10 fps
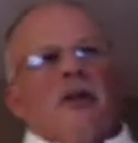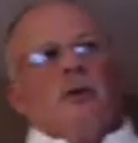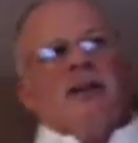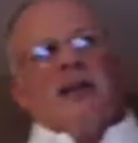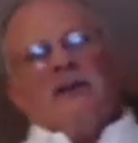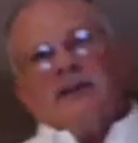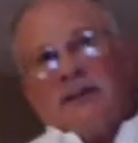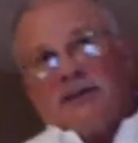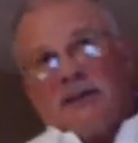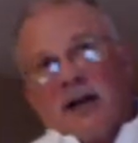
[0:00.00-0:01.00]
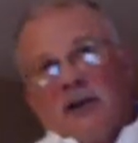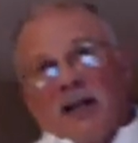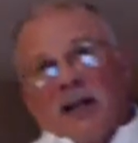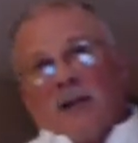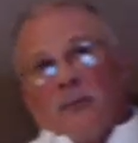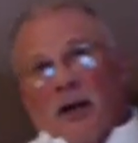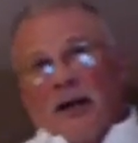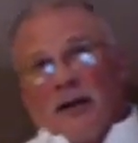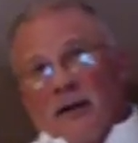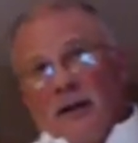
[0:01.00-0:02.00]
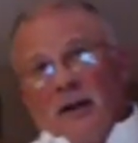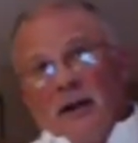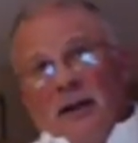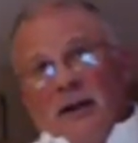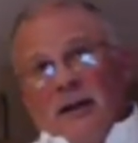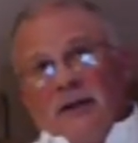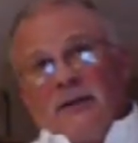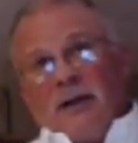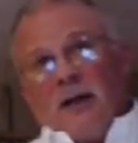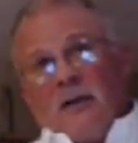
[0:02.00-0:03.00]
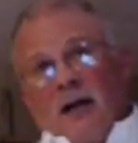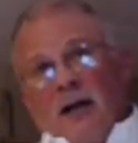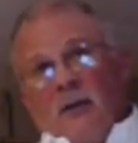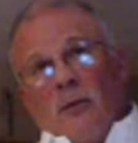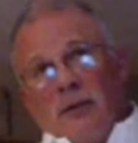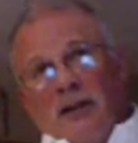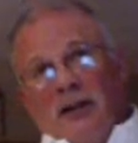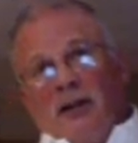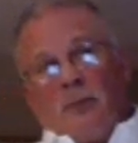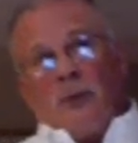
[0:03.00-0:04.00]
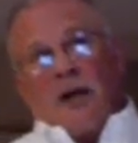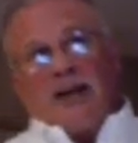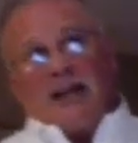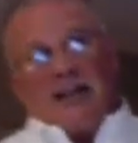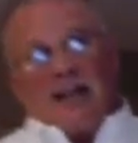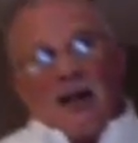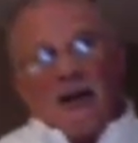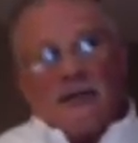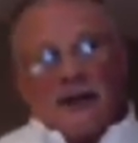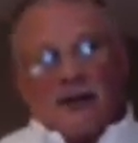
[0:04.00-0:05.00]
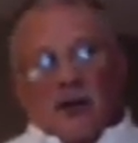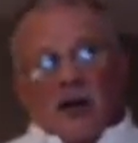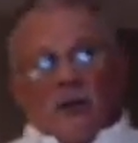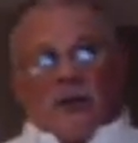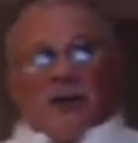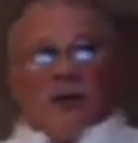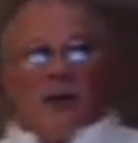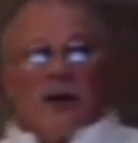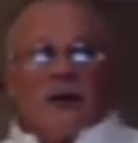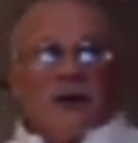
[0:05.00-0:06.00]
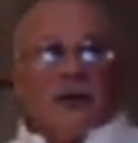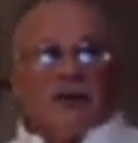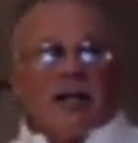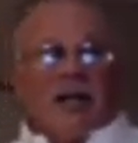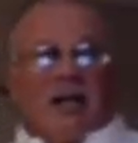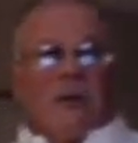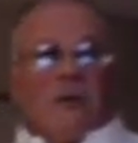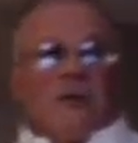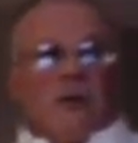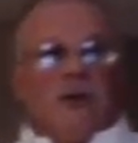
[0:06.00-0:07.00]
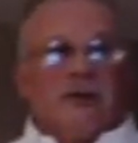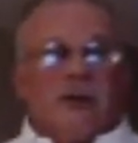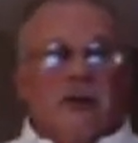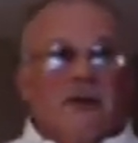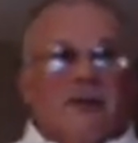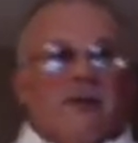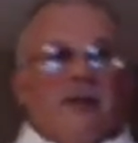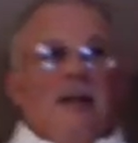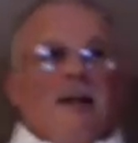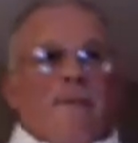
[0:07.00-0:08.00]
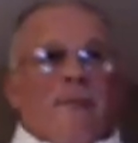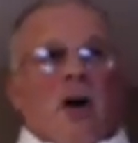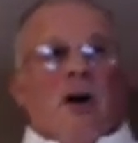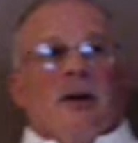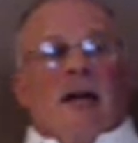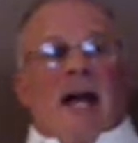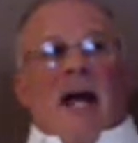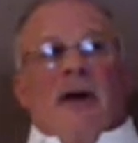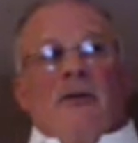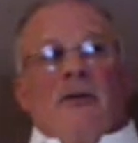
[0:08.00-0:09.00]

do with give us this day our daily bread. So I will begin to break that down, if that's all right with you, on a Thursday night when we're in service, on how